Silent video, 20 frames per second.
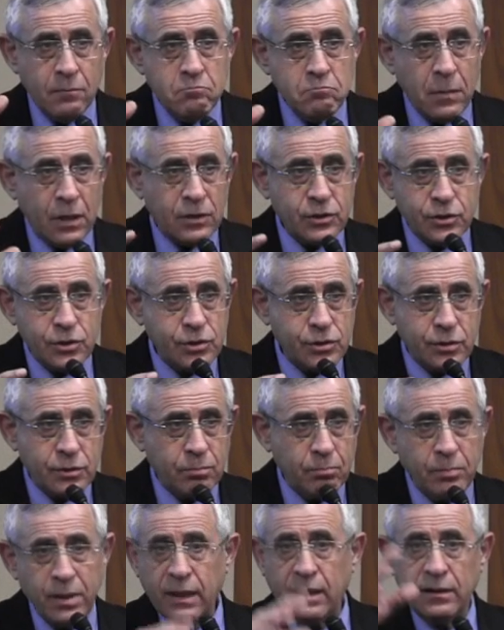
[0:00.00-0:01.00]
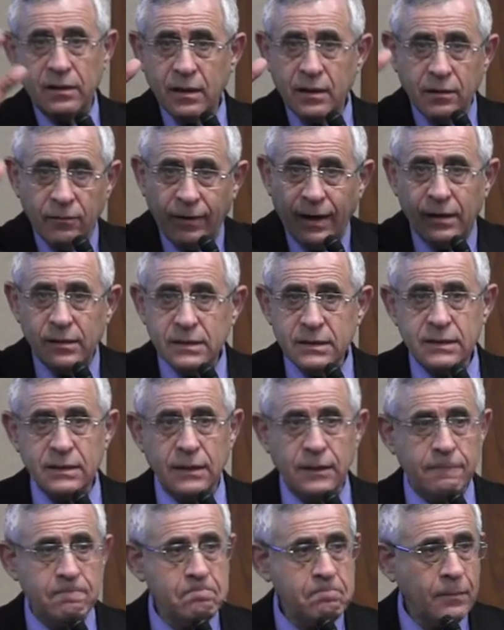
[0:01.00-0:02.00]
much bigger than the violence
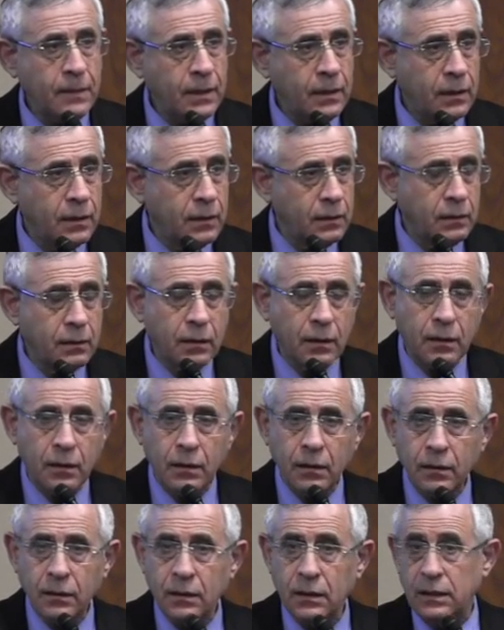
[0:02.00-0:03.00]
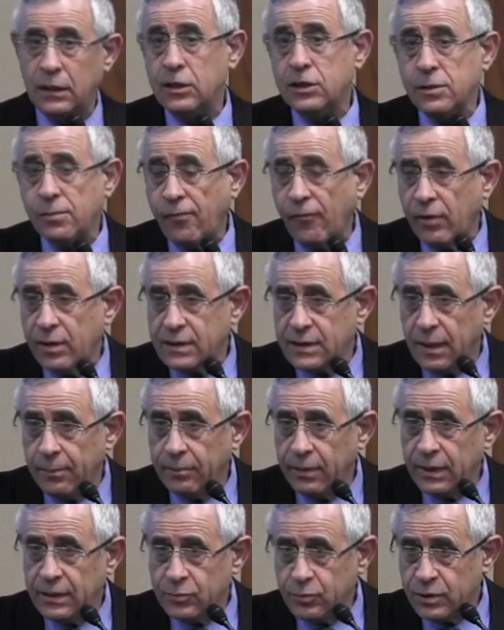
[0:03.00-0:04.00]
in Egypt, for
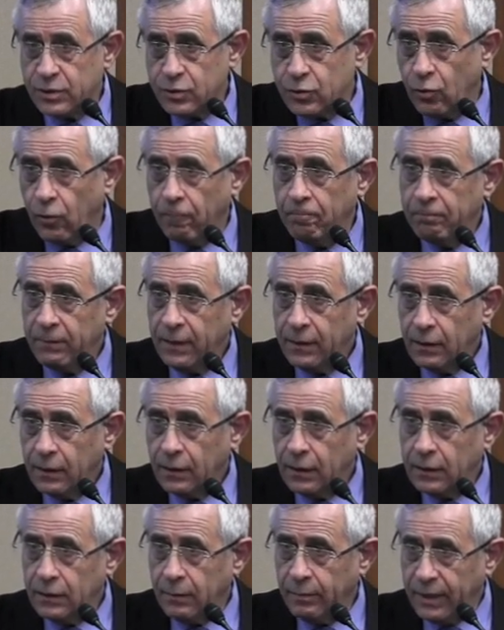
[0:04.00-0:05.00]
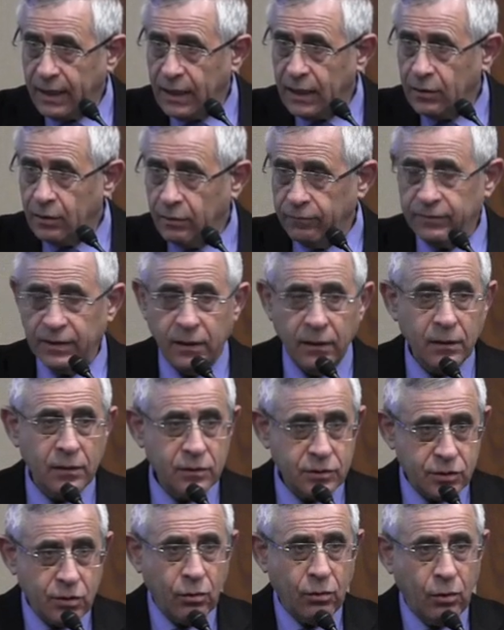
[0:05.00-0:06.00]
example, as we saw at the beginning of the
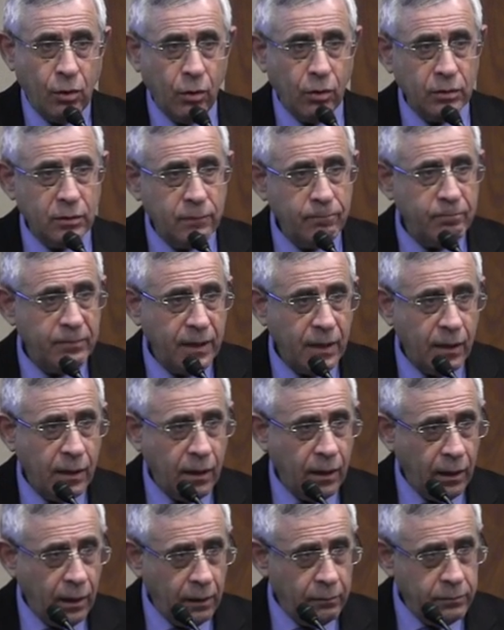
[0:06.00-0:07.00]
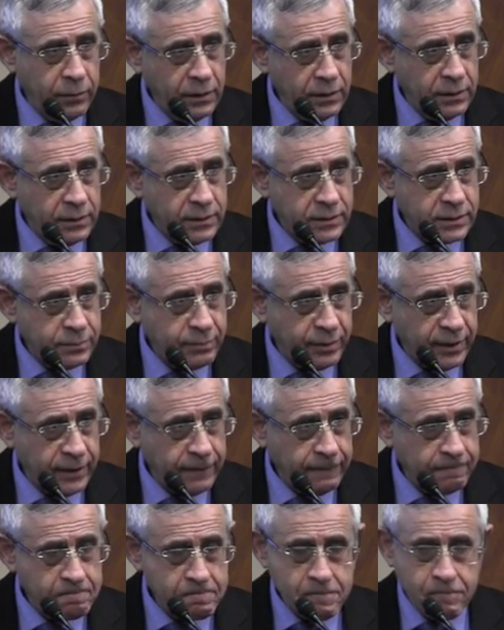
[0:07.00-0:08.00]
so-called Arab
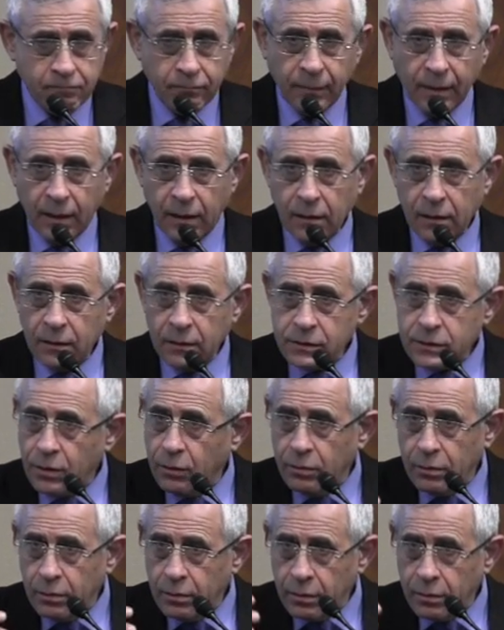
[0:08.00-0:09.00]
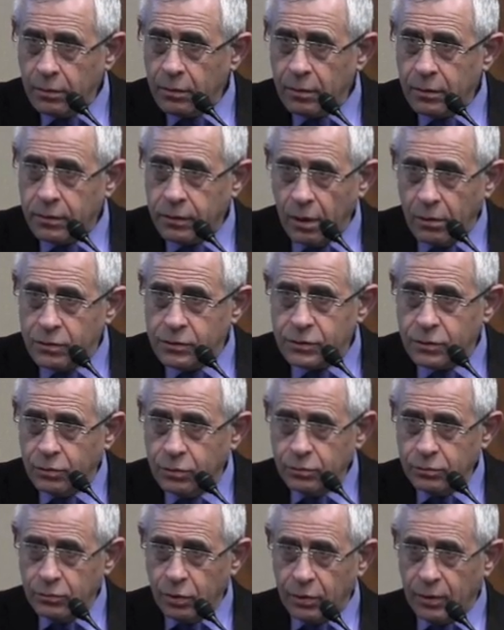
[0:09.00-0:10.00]
Spring. So those
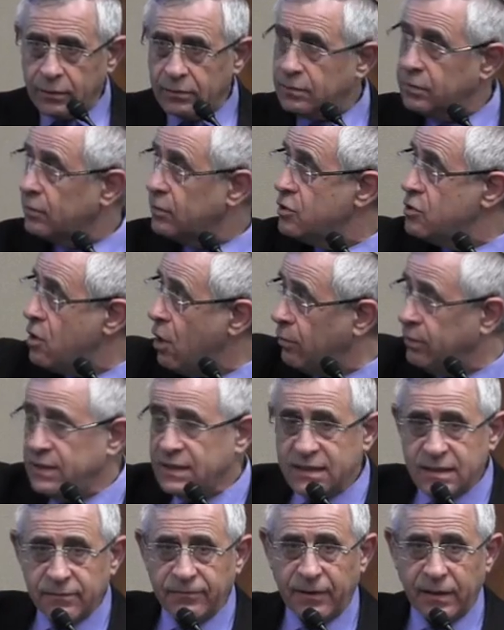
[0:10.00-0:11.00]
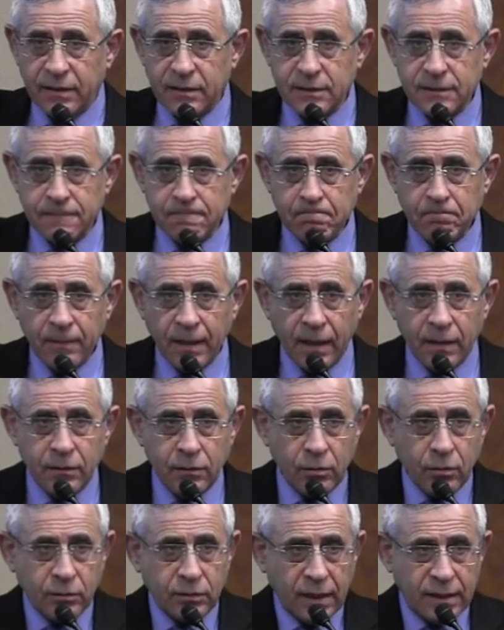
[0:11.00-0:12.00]
who do not know these facts and
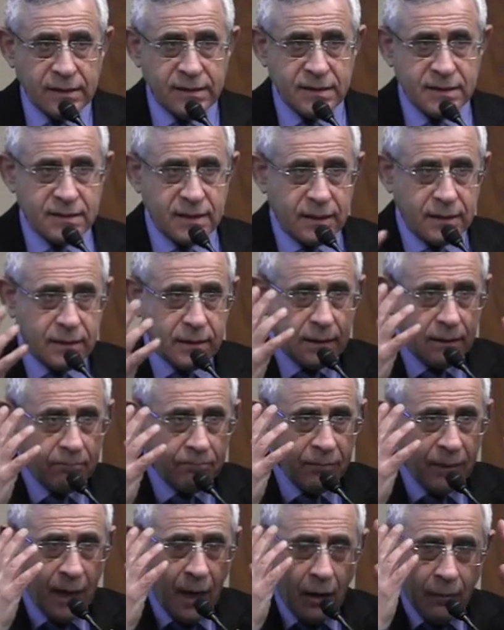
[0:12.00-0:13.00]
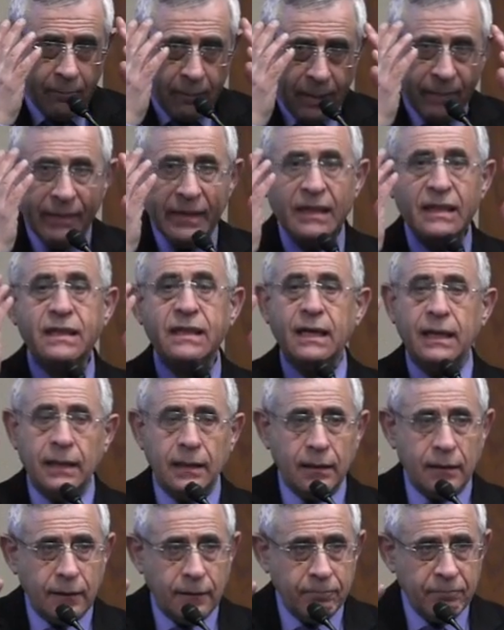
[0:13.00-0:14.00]
do not understand how people
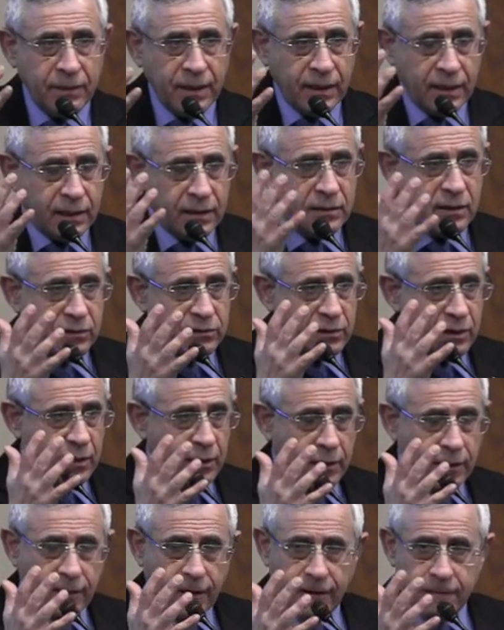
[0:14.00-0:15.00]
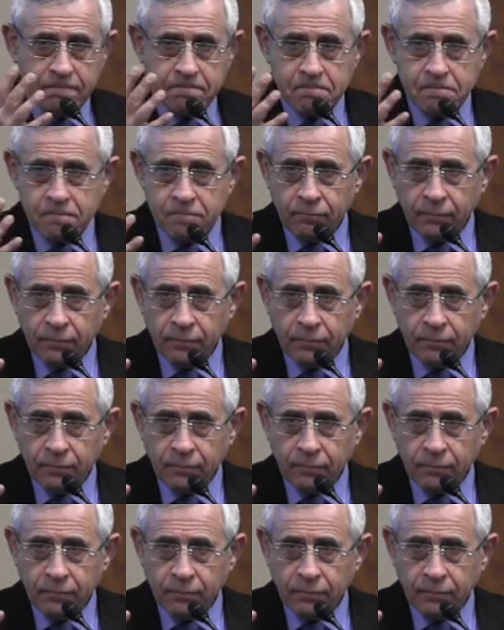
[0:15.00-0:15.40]
think in that area